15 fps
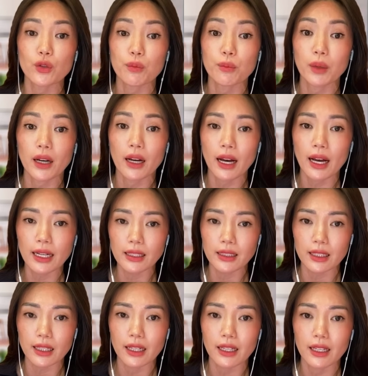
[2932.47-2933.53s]
behind
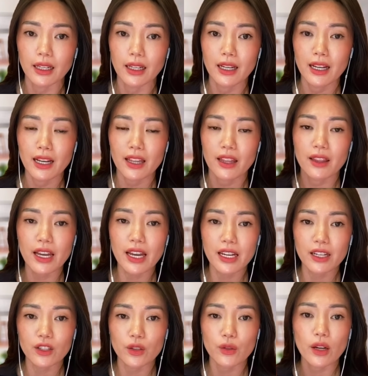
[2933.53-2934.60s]
it,
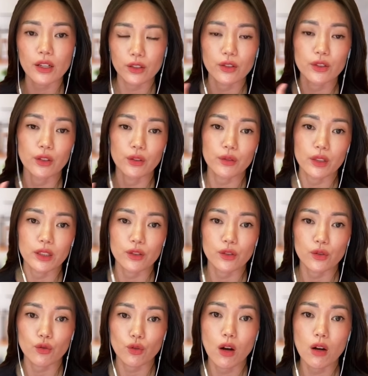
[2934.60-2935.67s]
then you know it's
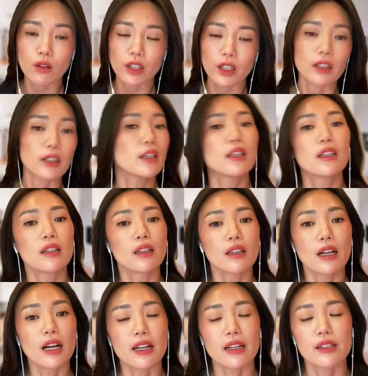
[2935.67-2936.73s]
stronger.
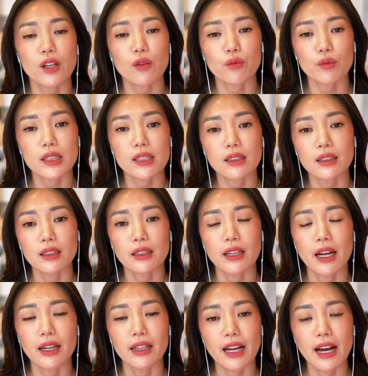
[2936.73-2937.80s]
I saw recently
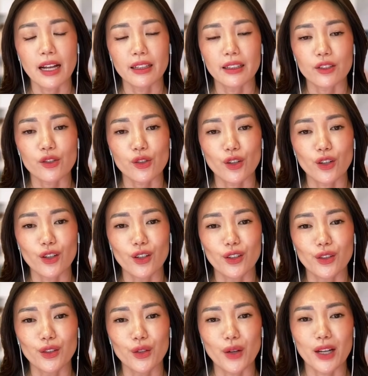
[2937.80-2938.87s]
that Alex
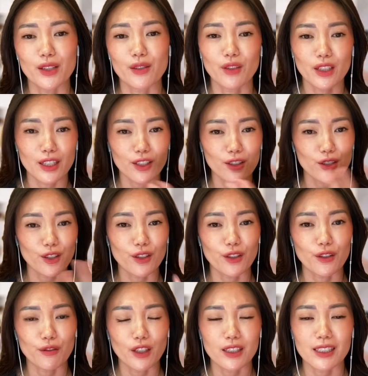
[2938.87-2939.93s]
Earl, who has veneers on
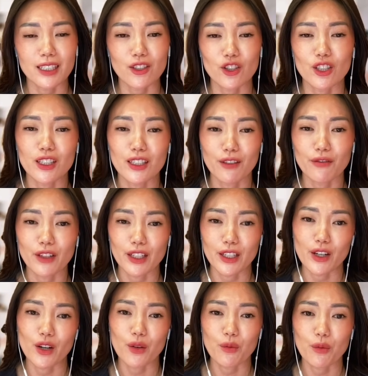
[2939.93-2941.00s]
her front teeth, she did a
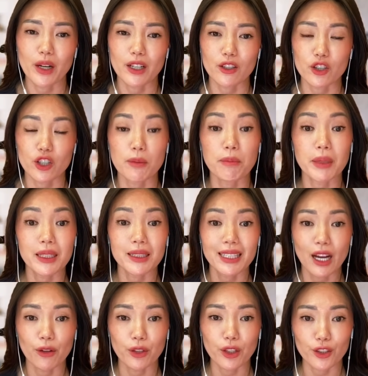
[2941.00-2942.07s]
video where she bit
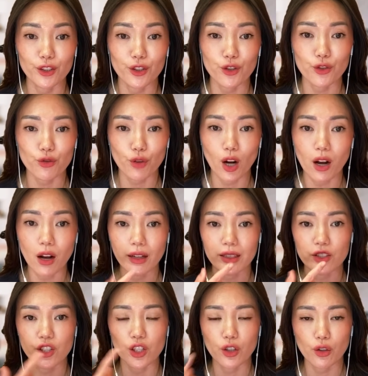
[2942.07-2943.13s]
down on a straw
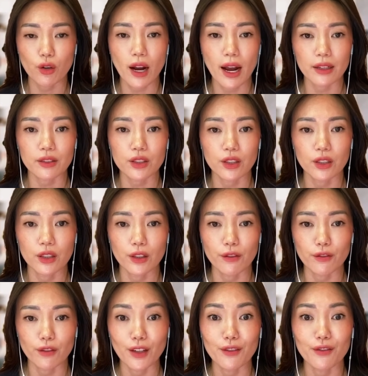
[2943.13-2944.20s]
and she cracked her
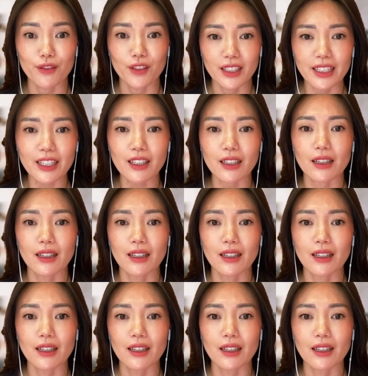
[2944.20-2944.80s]
front veneer.